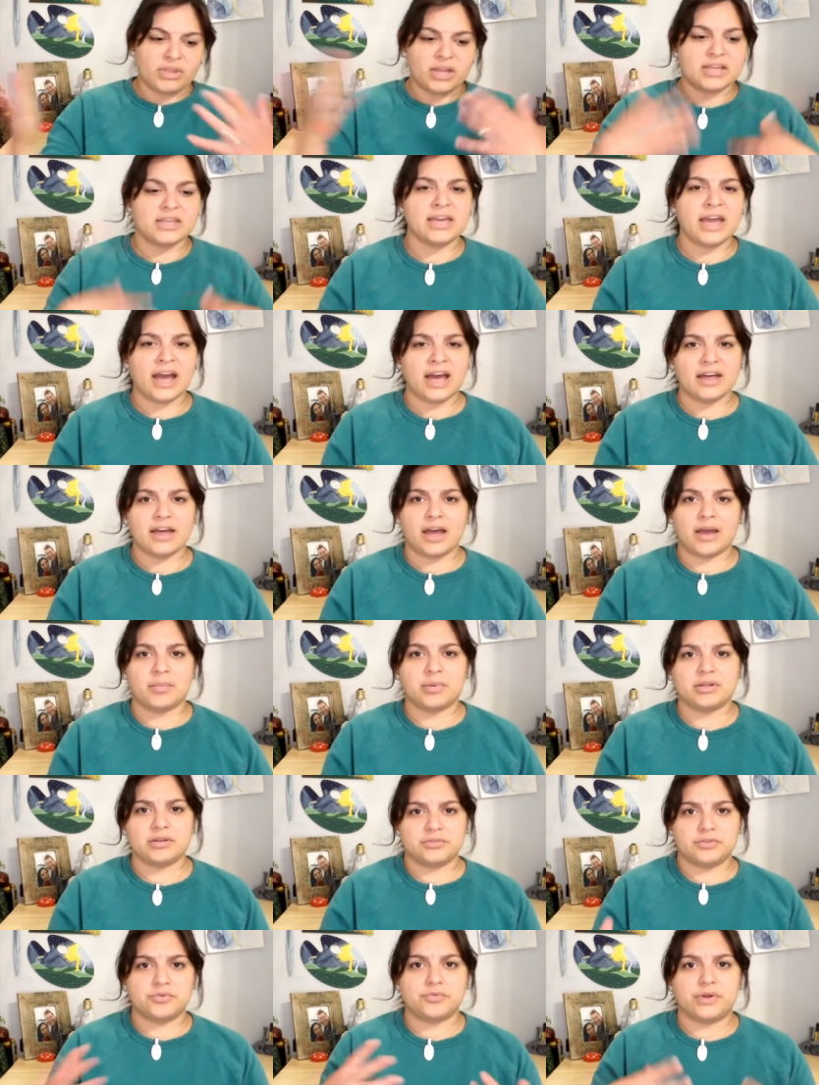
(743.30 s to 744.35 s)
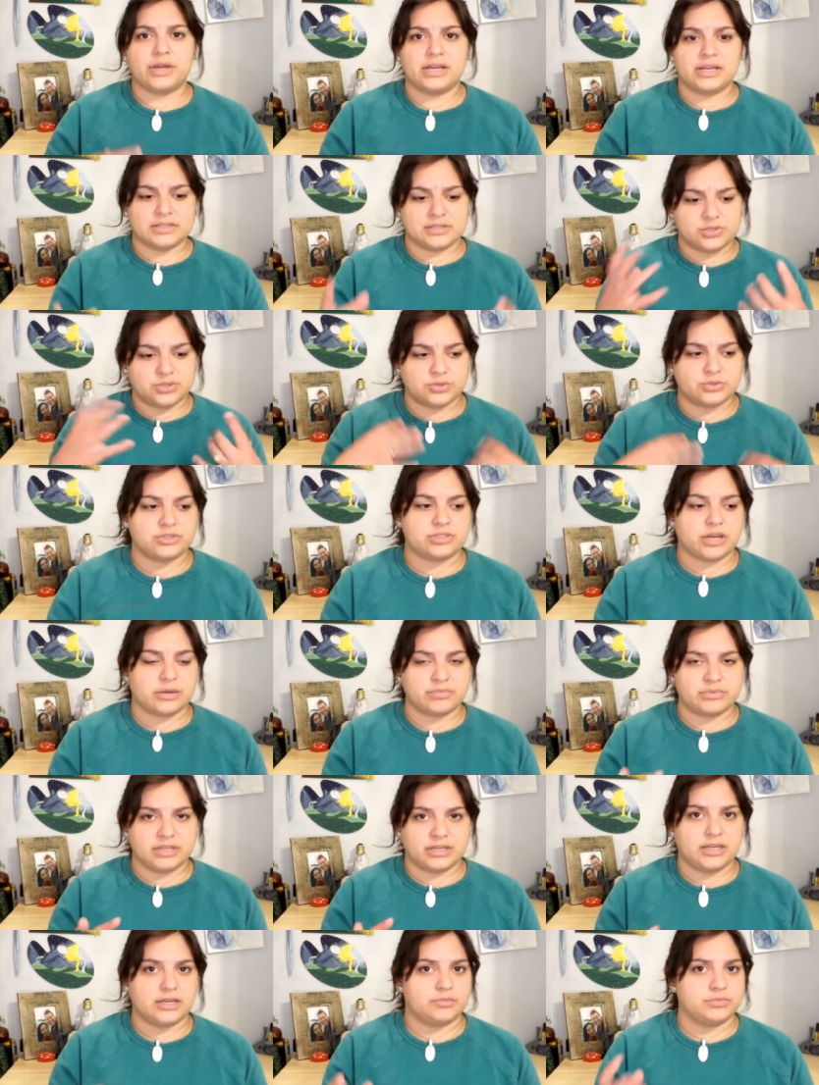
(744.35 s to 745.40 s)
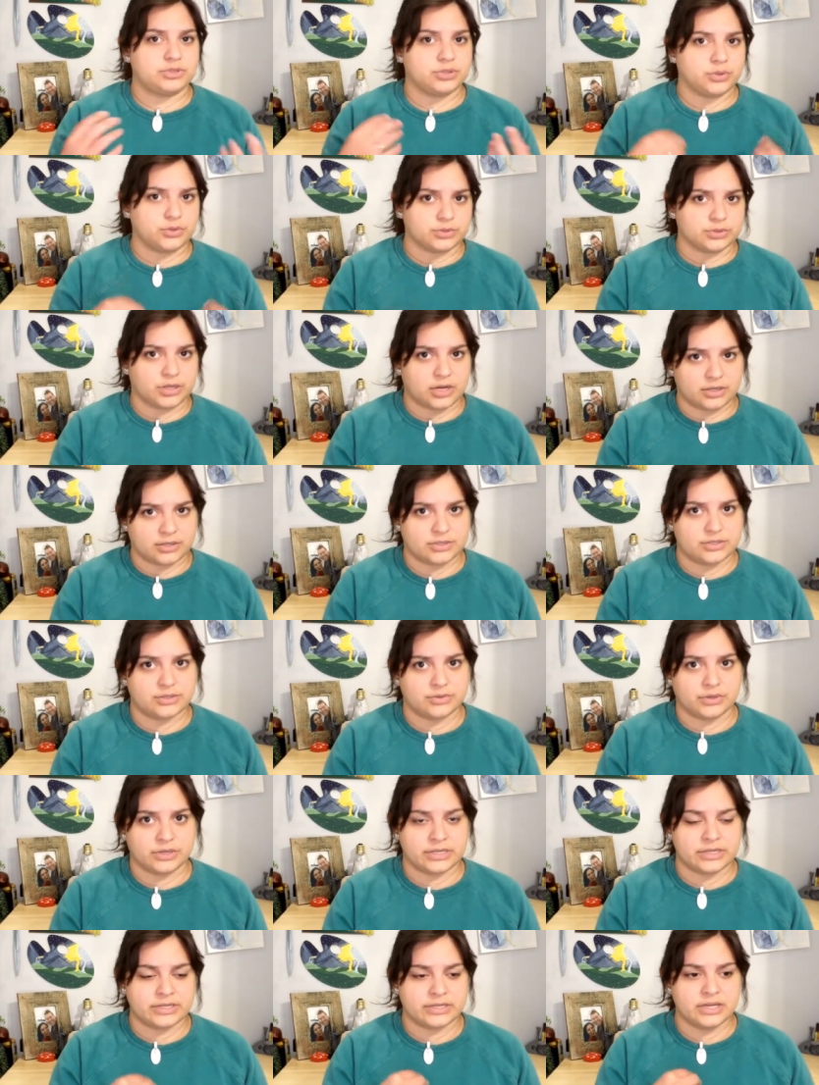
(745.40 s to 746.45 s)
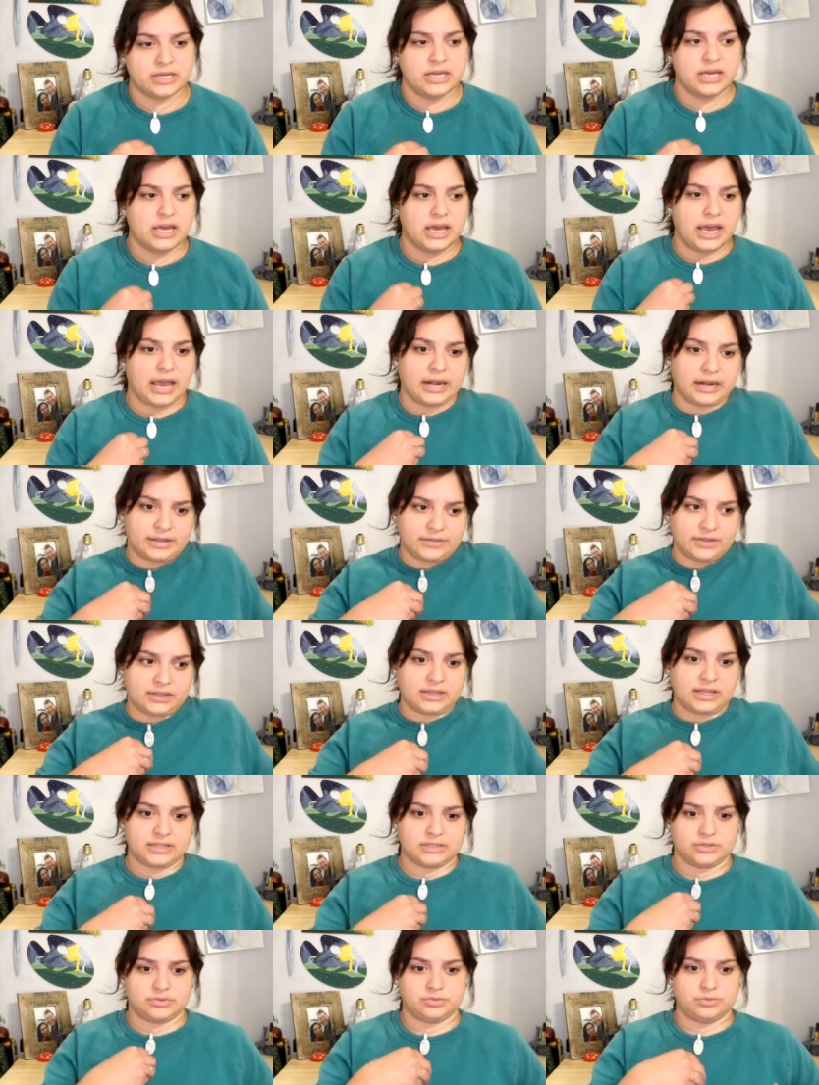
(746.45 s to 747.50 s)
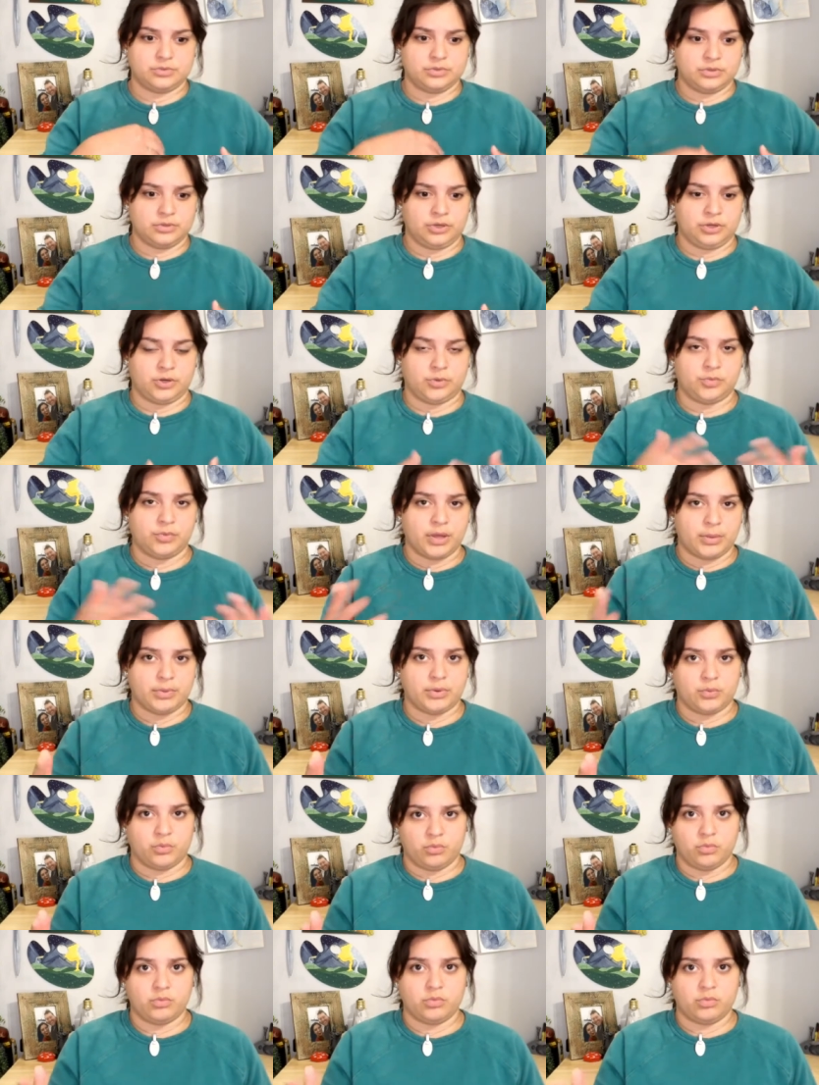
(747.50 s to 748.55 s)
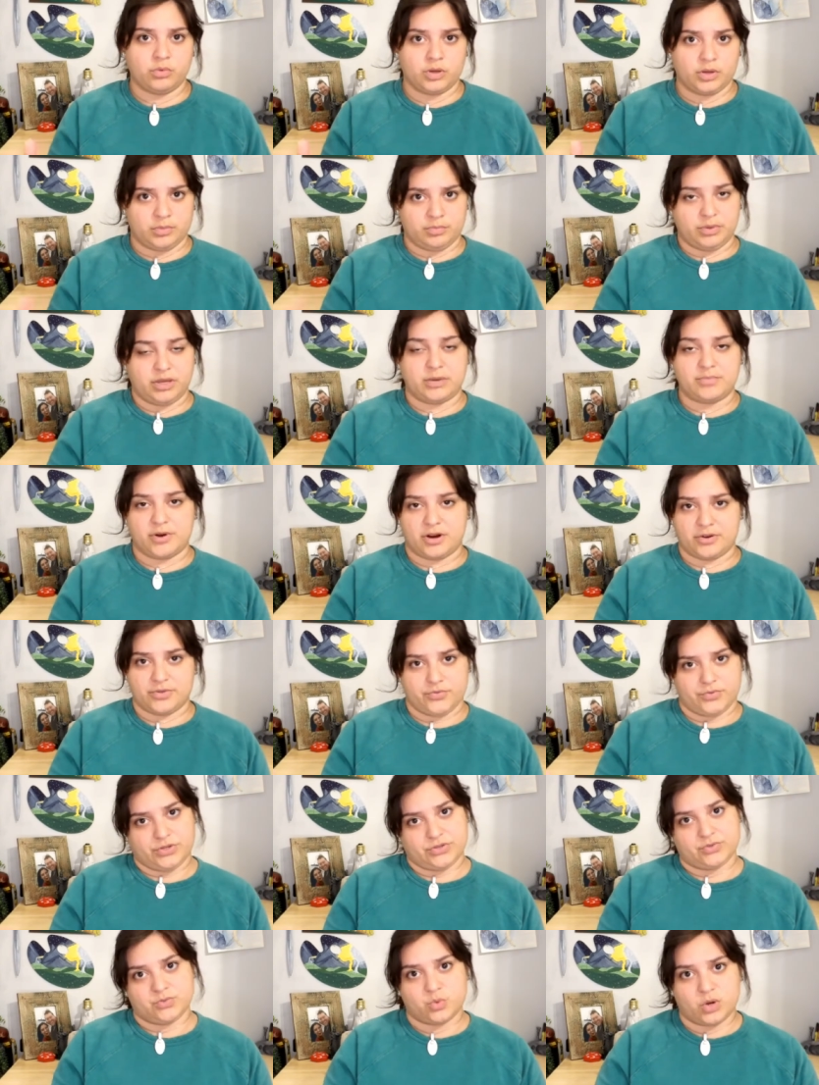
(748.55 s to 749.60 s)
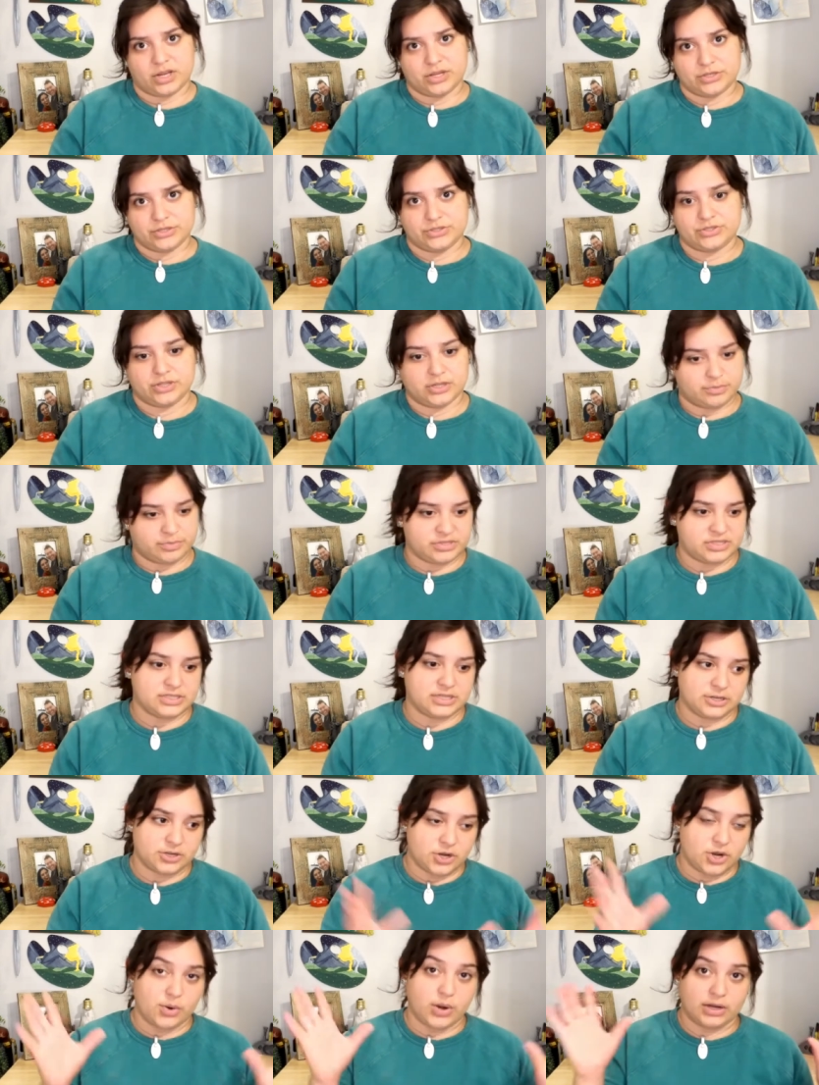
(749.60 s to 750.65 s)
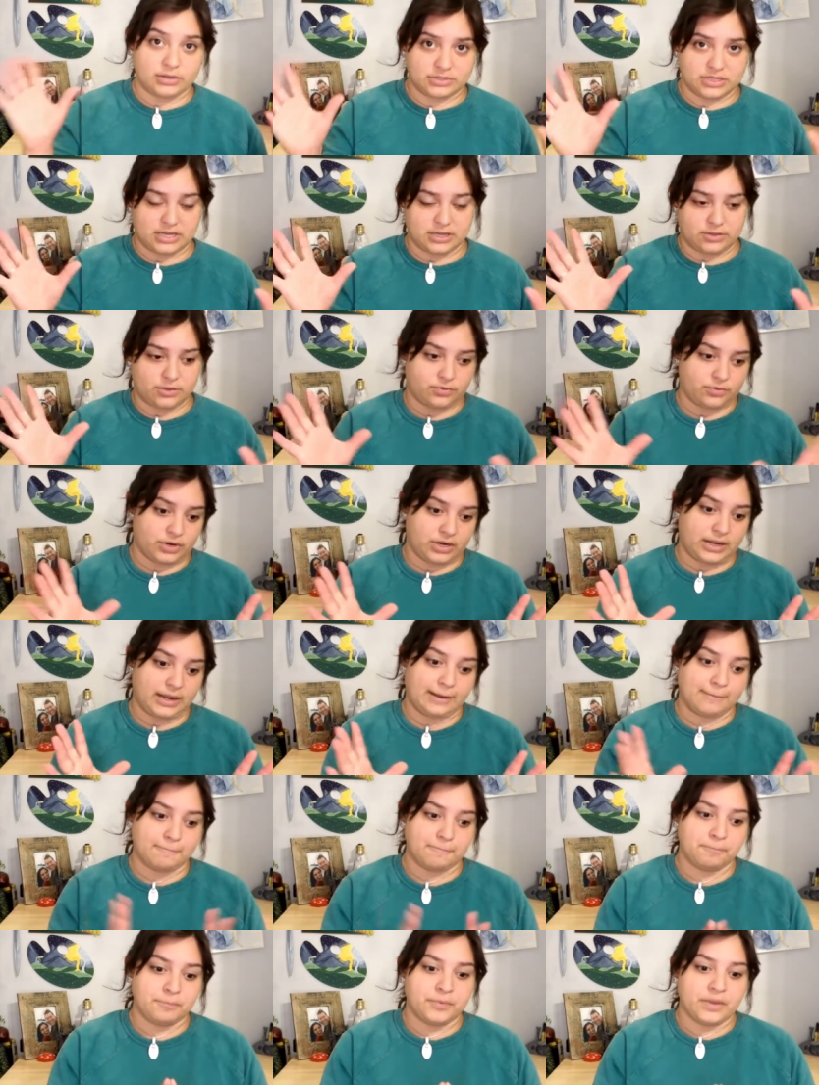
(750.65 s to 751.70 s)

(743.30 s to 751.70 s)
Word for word: yeah, I believe the ring is still tempting him to hold on to it. And I think that's, you know, maybe a big part of the reason why he stood up and said, No, I'll take the ring.